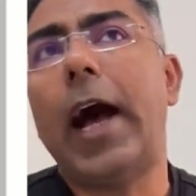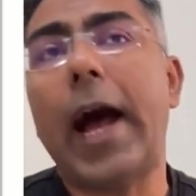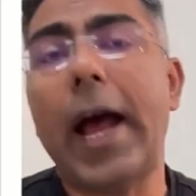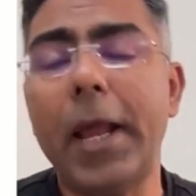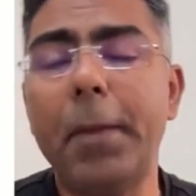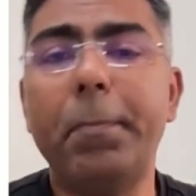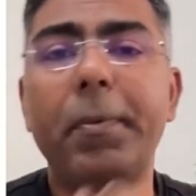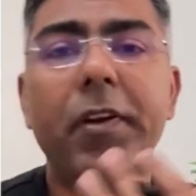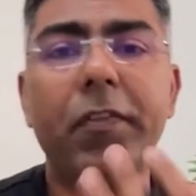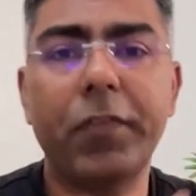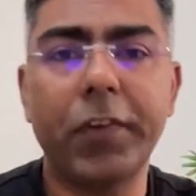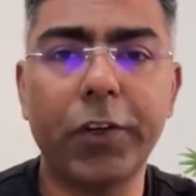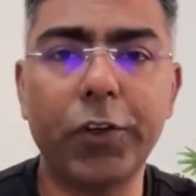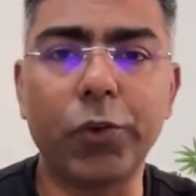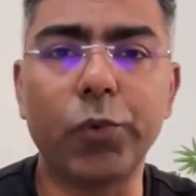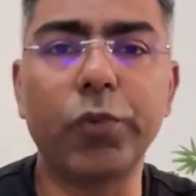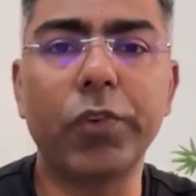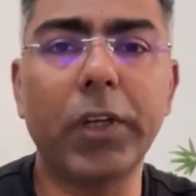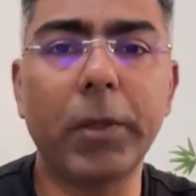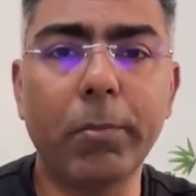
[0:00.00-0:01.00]
I prefer
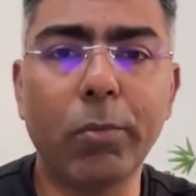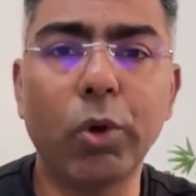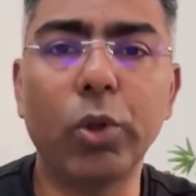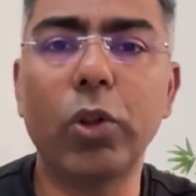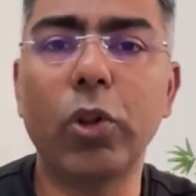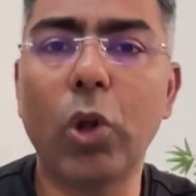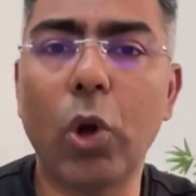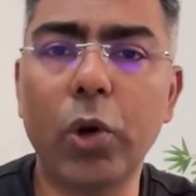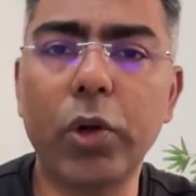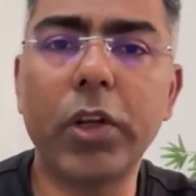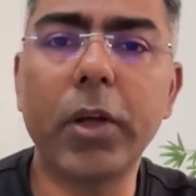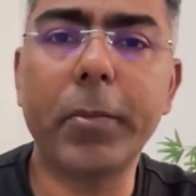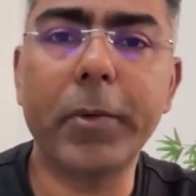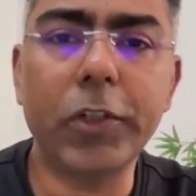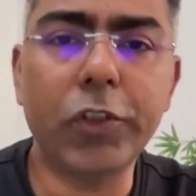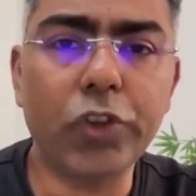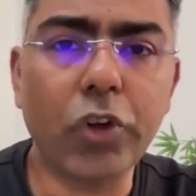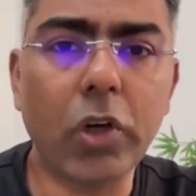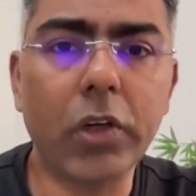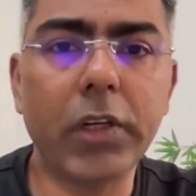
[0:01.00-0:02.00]
using both long-term
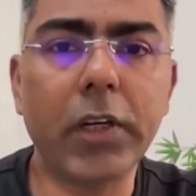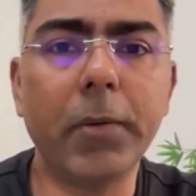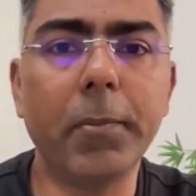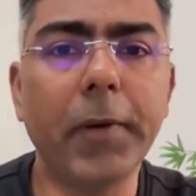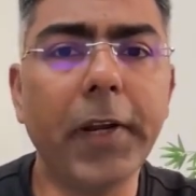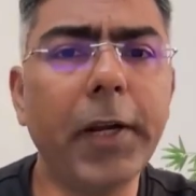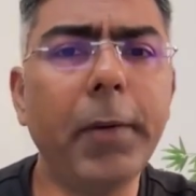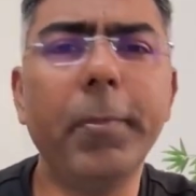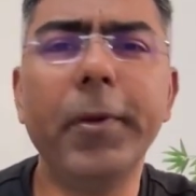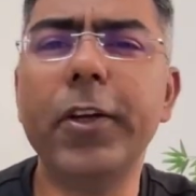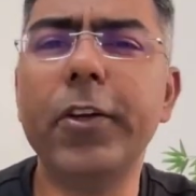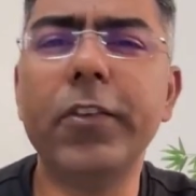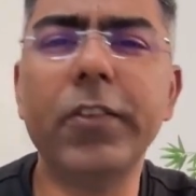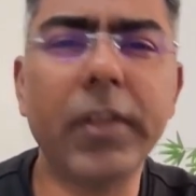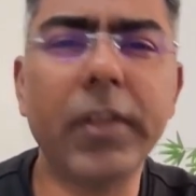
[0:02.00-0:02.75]
and short-term debt because